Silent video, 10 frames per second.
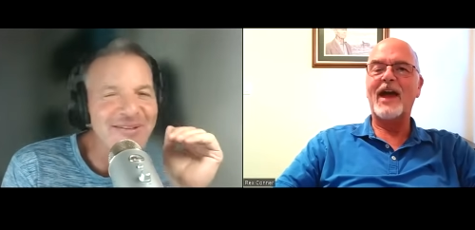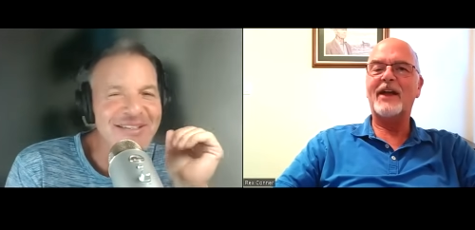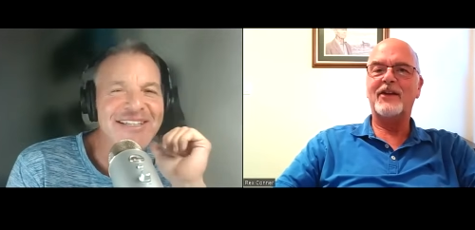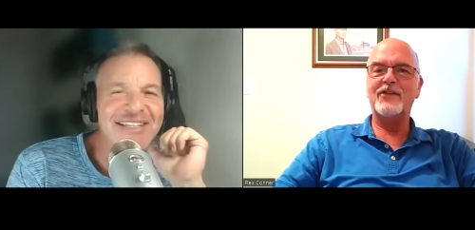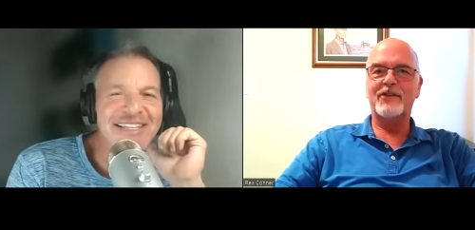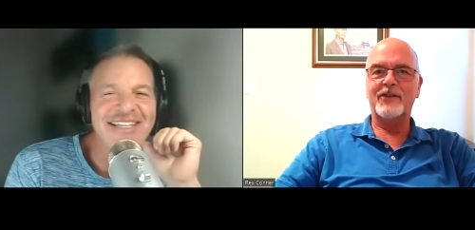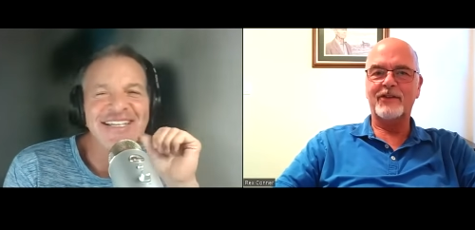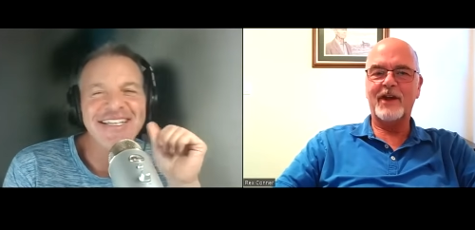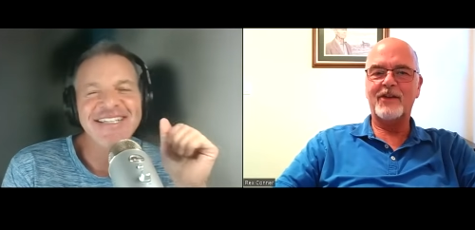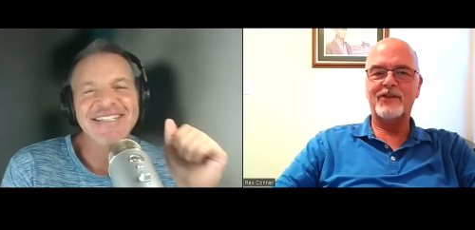Speaker 1: That is
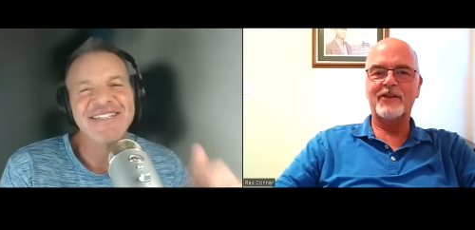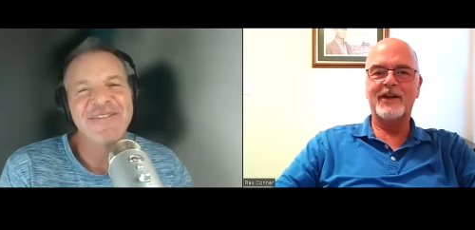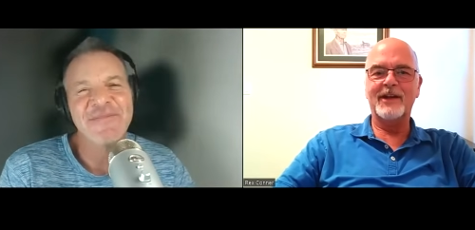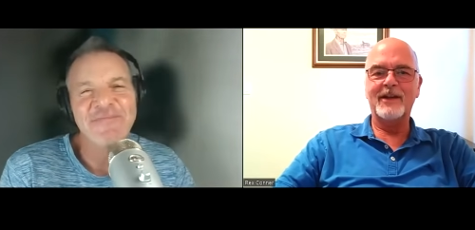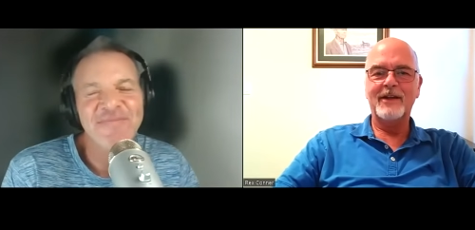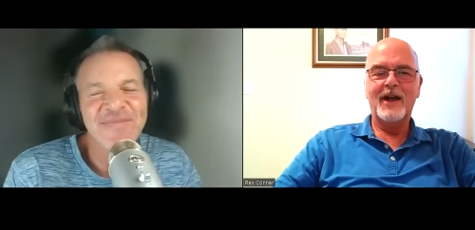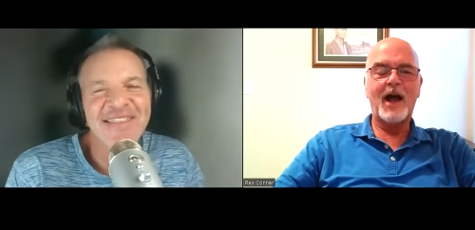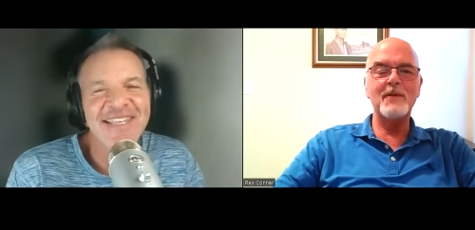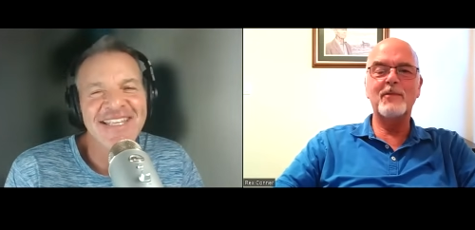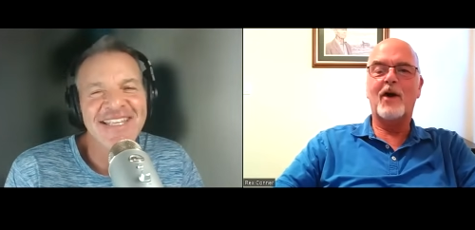disgusting.
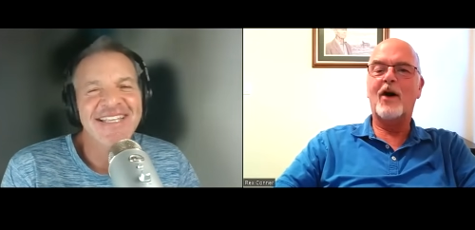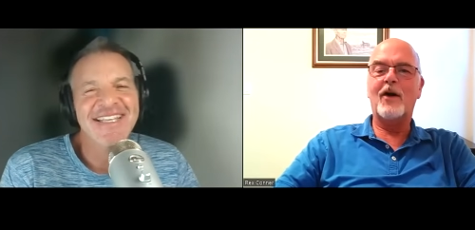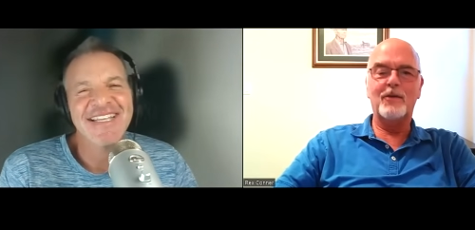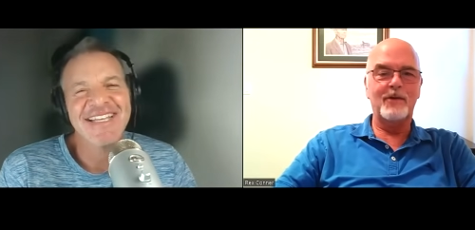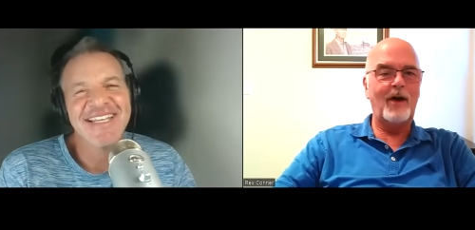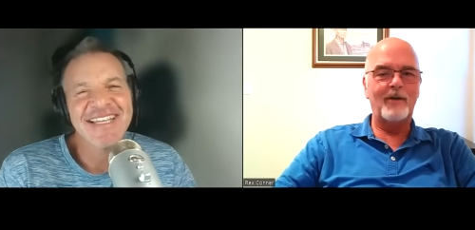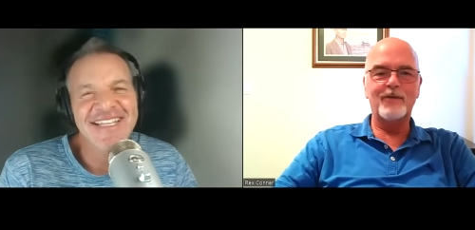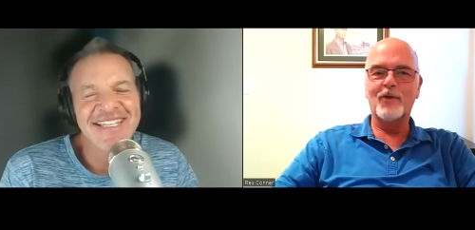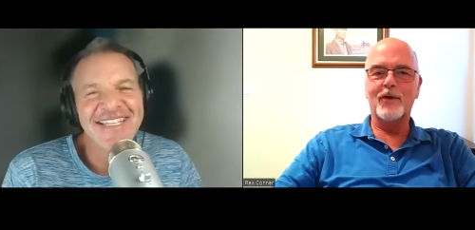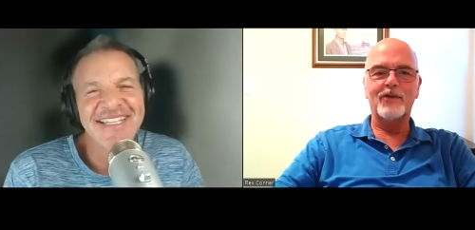I'm all
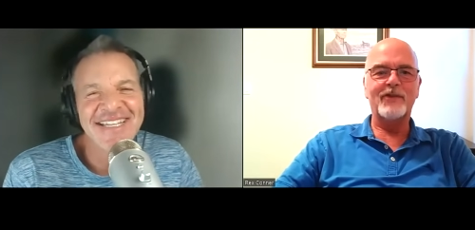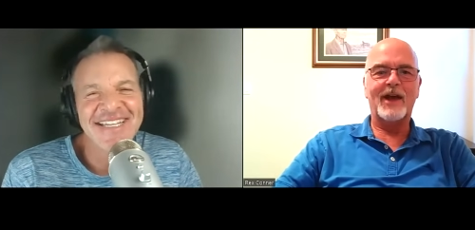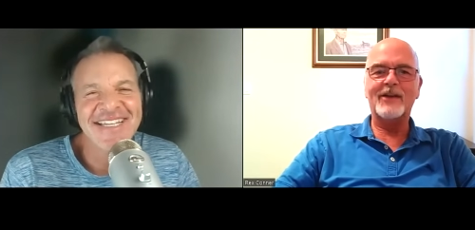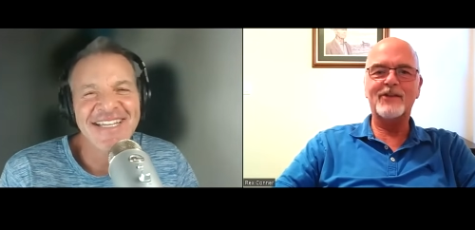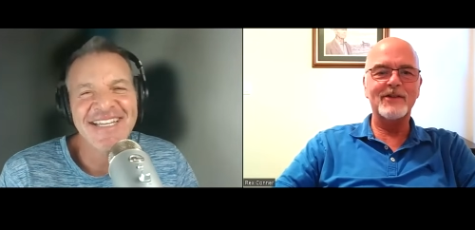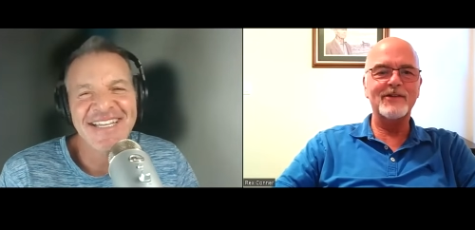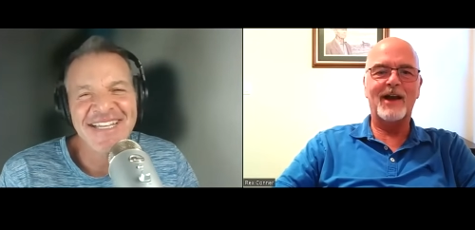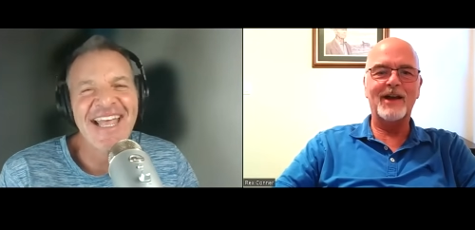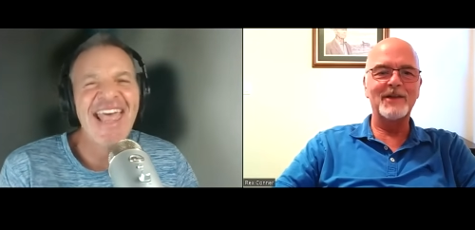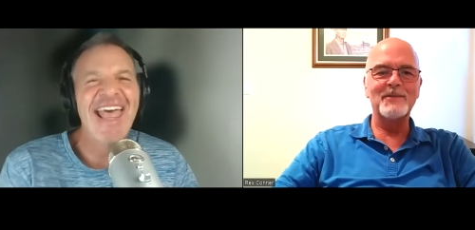for sex and
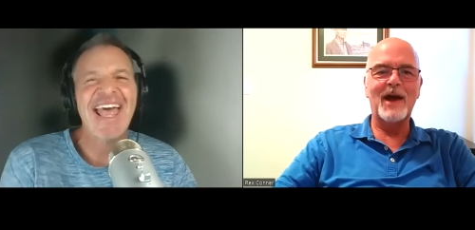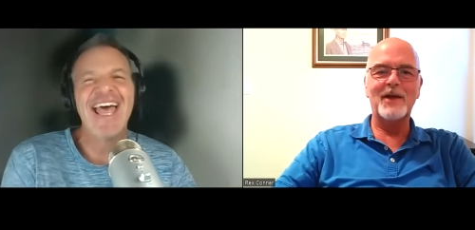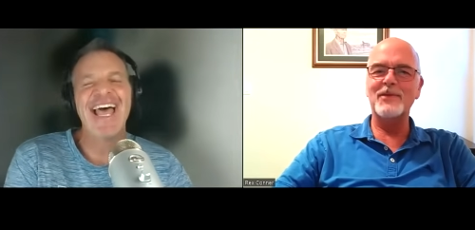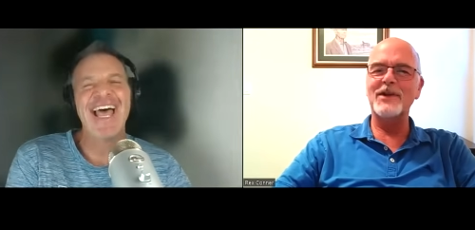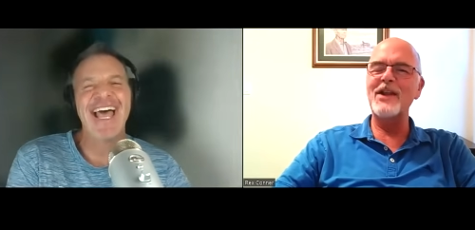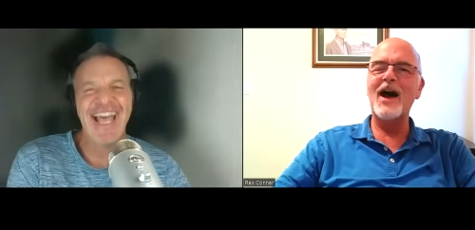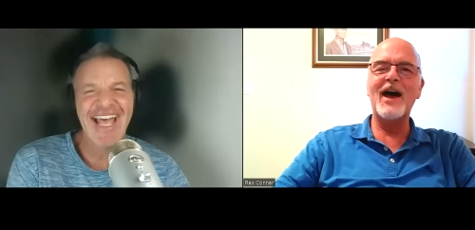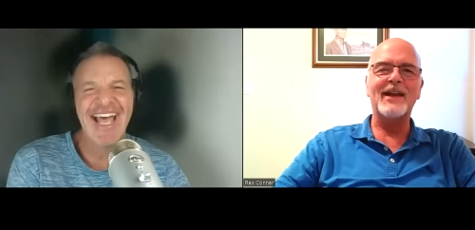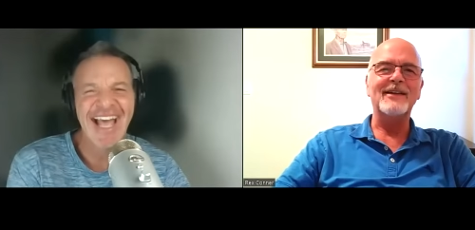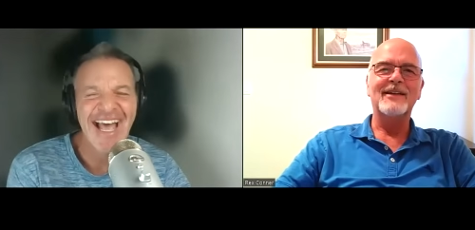talking about, but
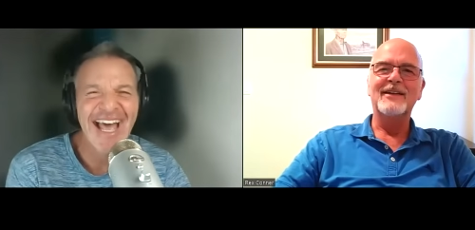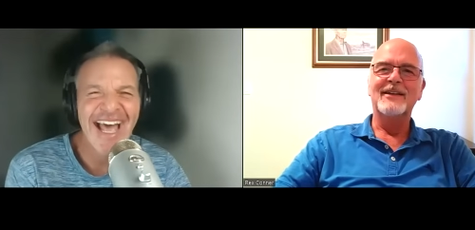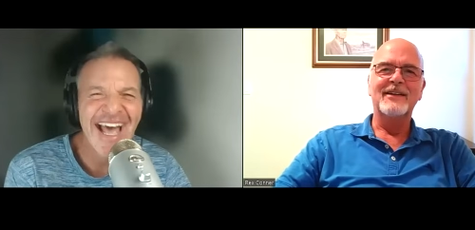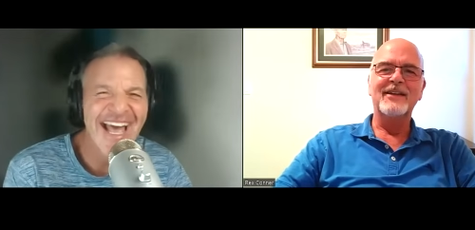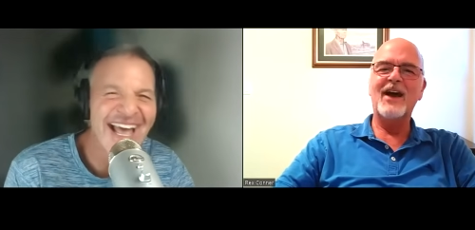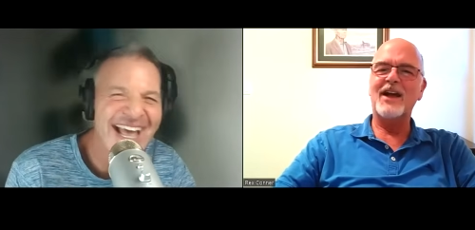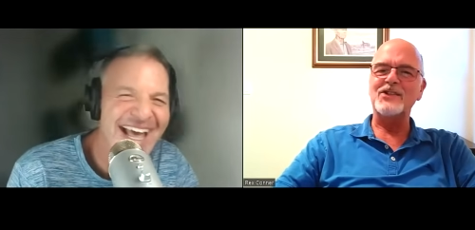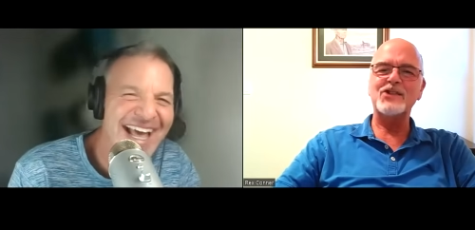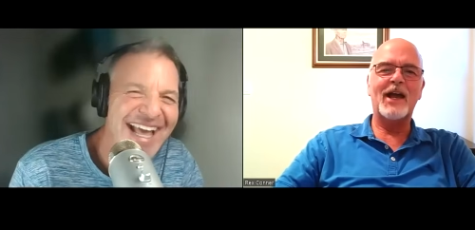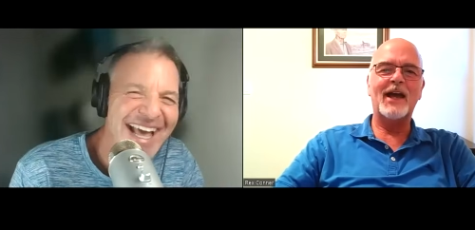
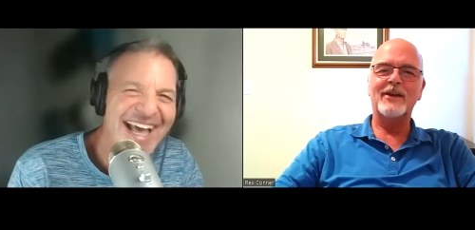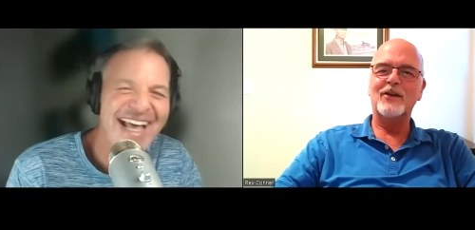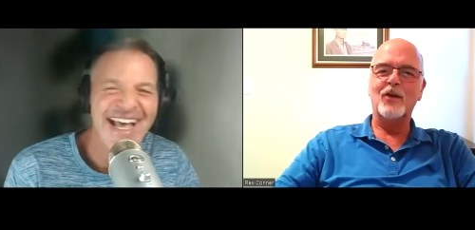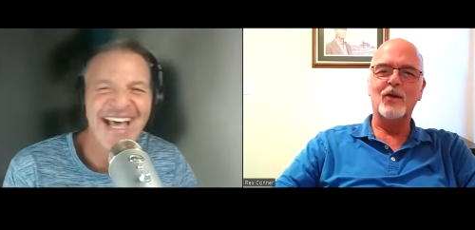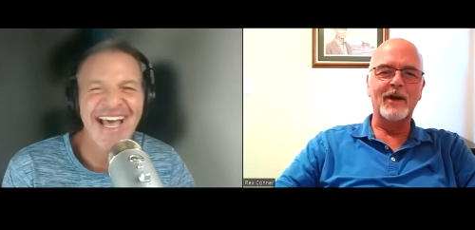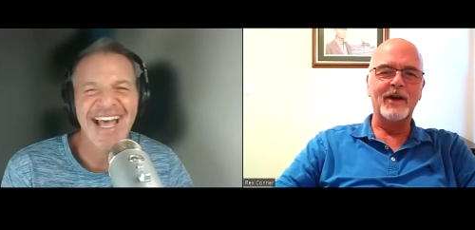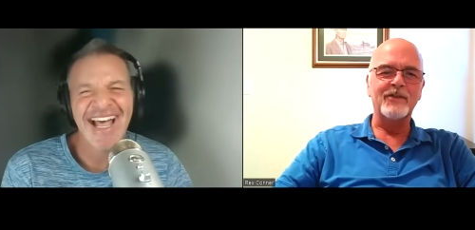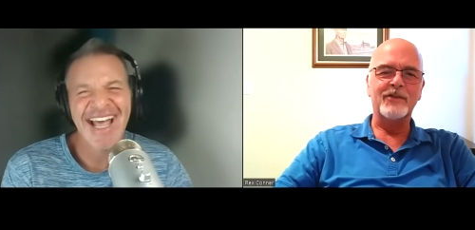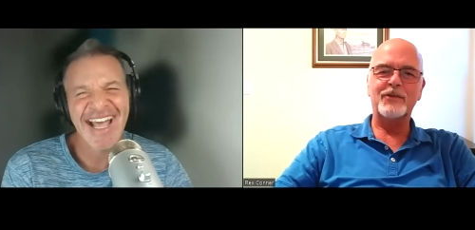not Chad and Lori's,